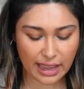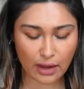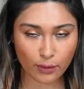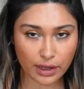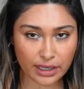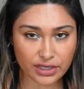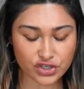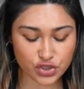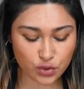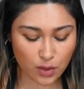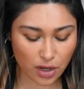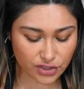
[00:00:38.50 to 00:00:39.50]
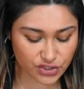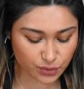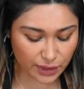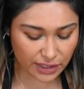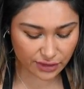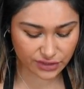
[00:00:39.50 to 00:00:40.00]
Now we're gonna do our
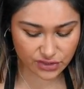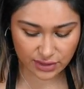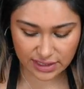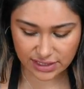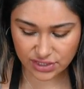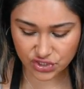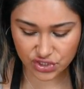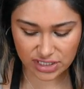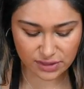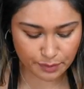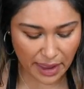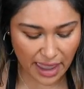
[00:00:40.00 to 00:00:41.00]
sweetener. So this is just